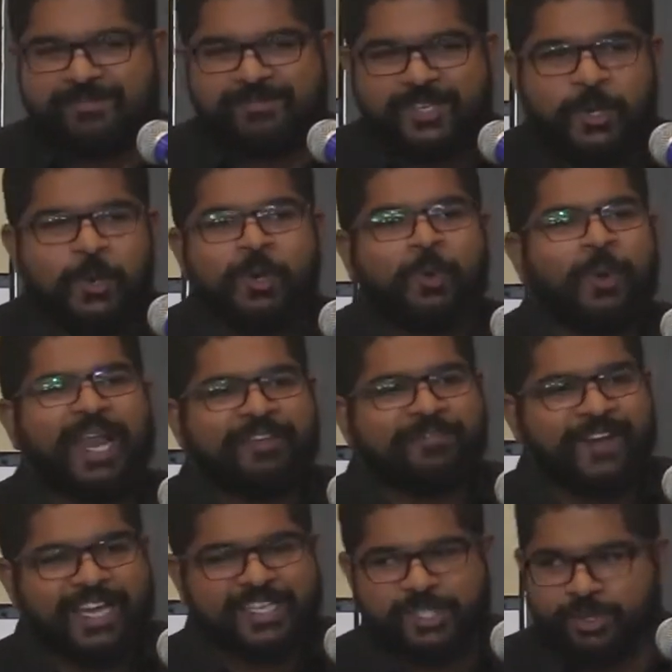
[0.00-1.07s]
Who
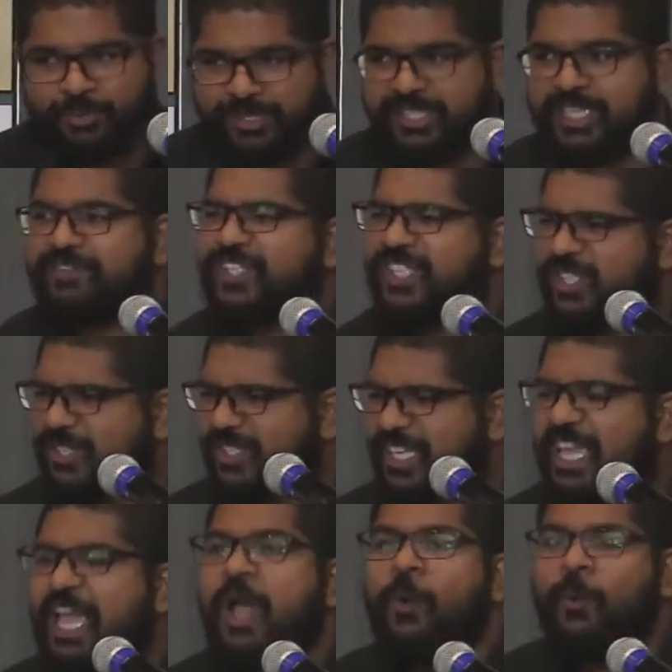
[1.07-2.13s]
qualifies to receive? Just to
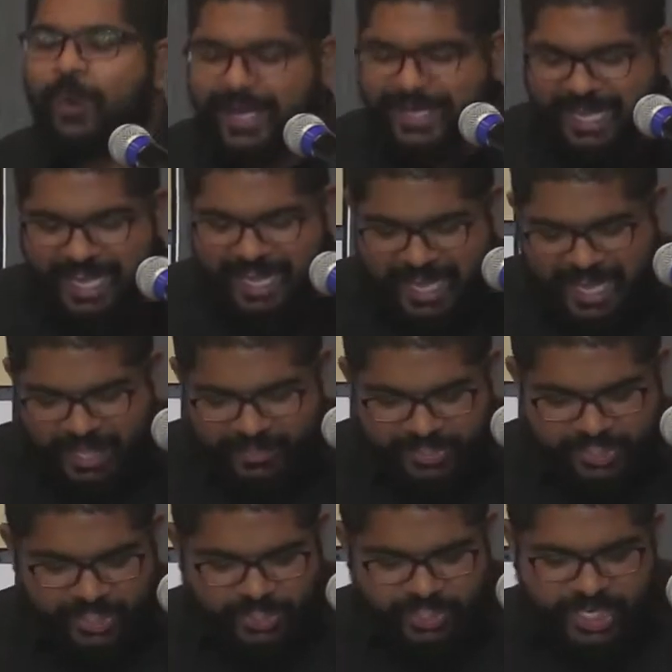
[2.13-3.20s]
see what are the
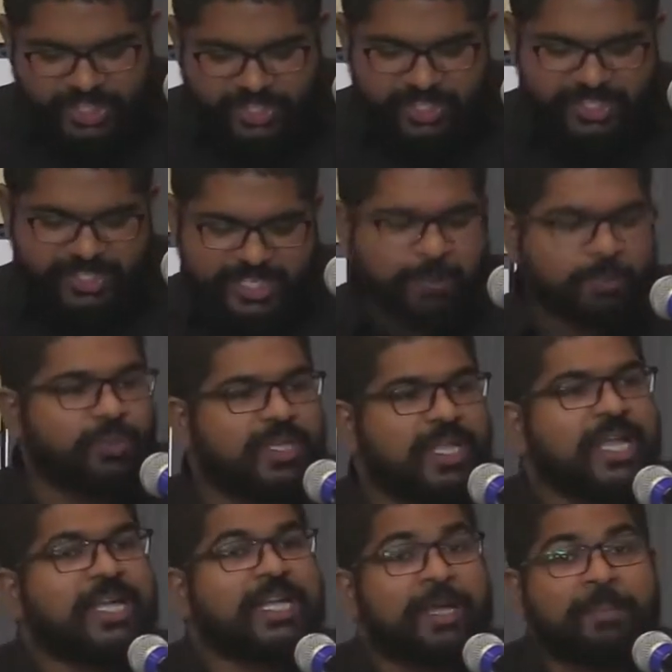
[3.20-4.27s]
suggestions that will
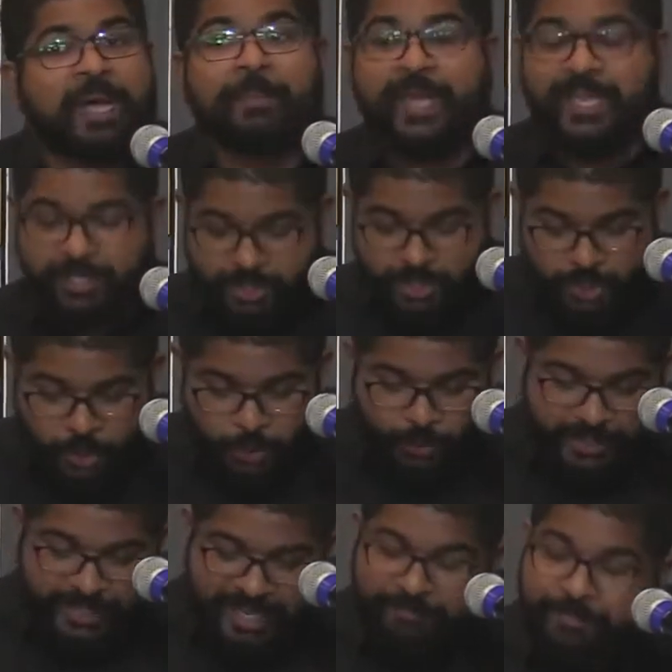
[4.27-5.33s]
come up. And true
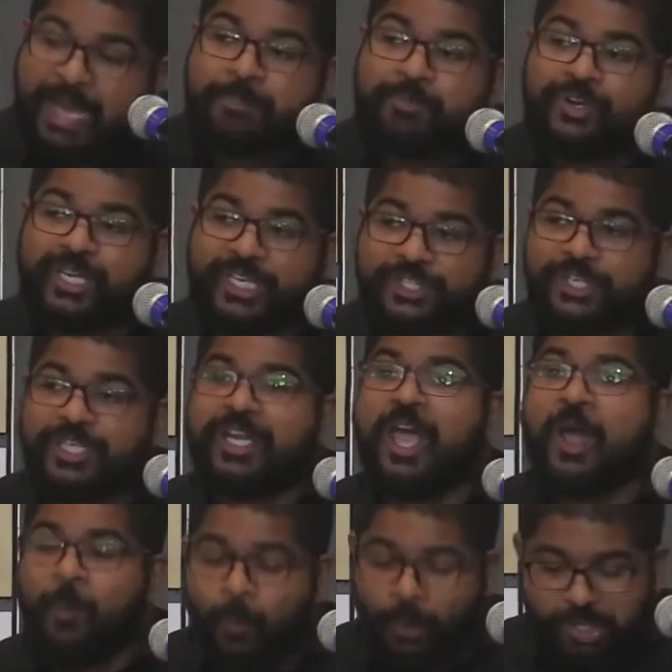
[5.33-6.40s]
enough, my prediction
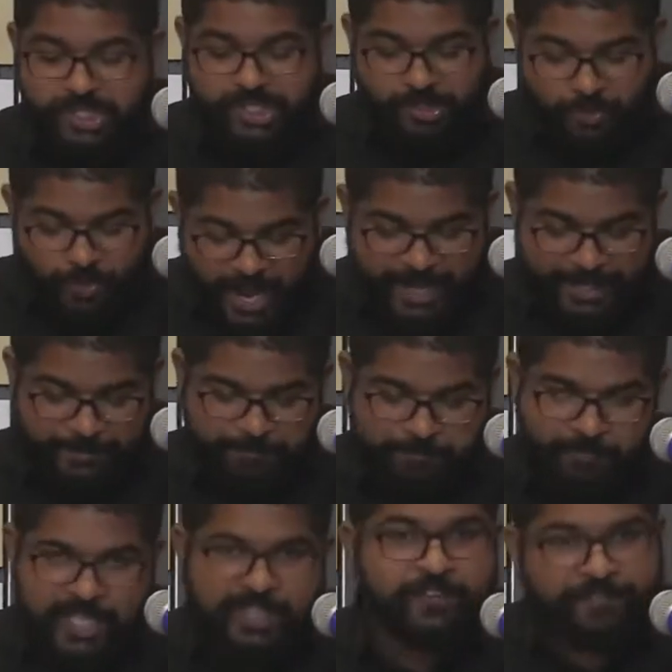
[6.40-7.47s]
was right.
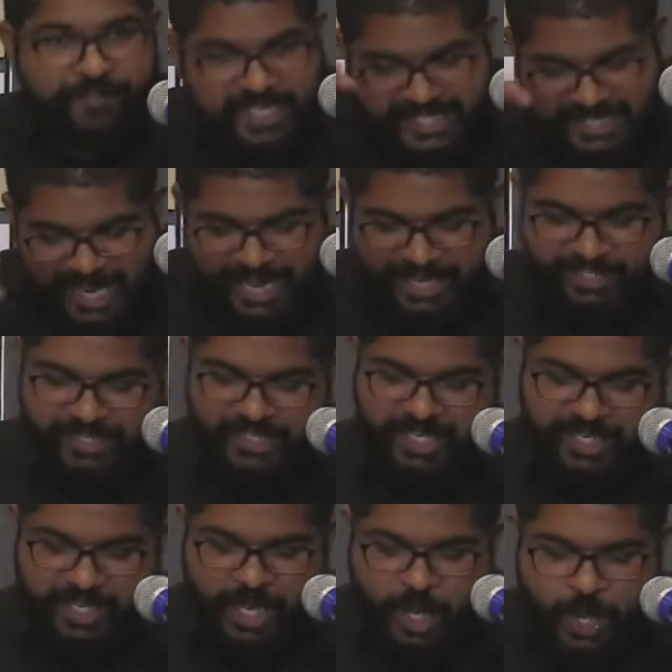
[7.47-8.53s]
The first line
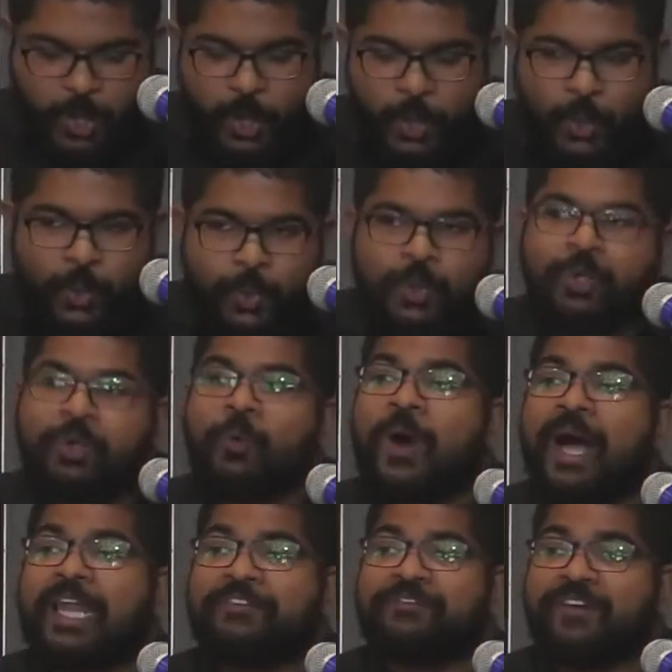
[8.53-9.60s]
said, who
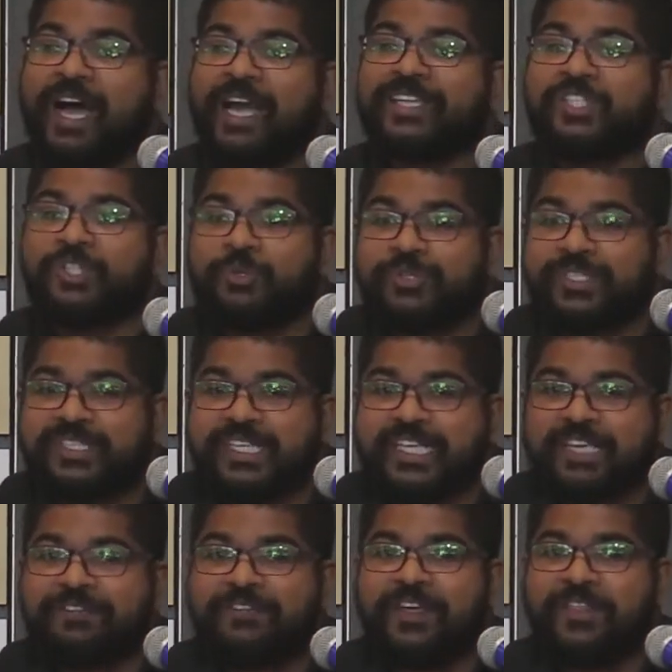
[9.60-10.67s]
qualifies to
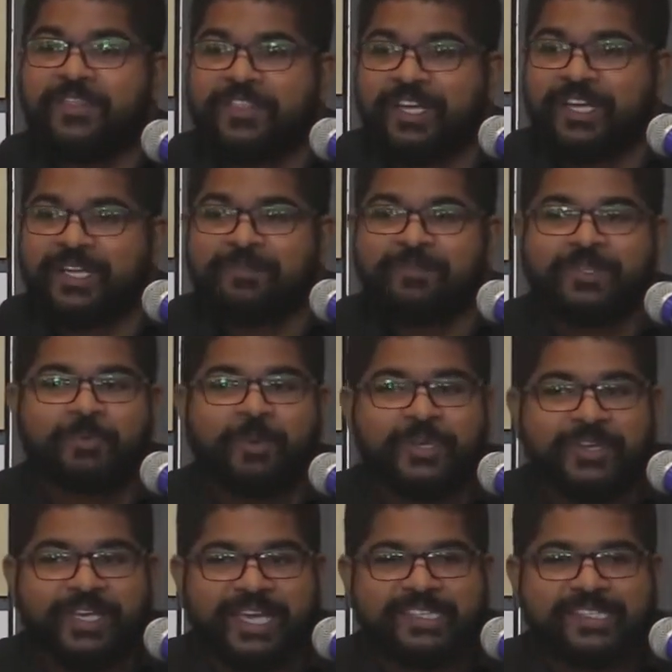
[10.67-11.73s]
receive the, what do
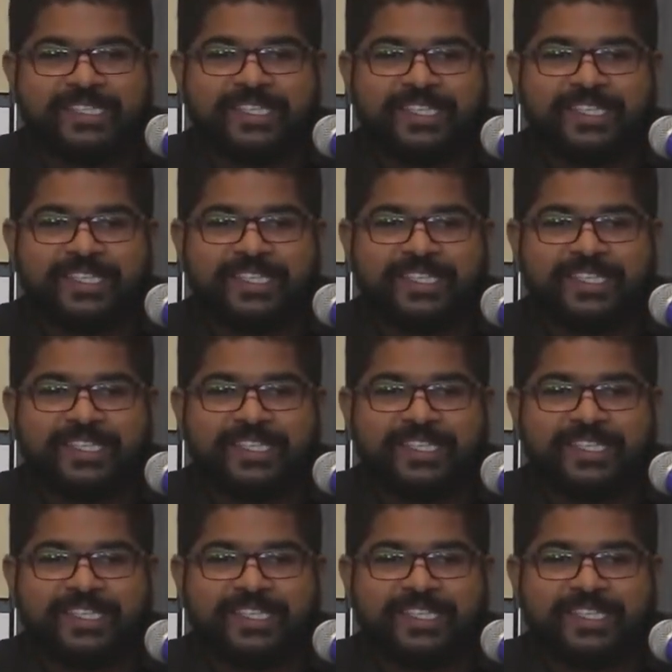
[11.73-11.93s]
you guess?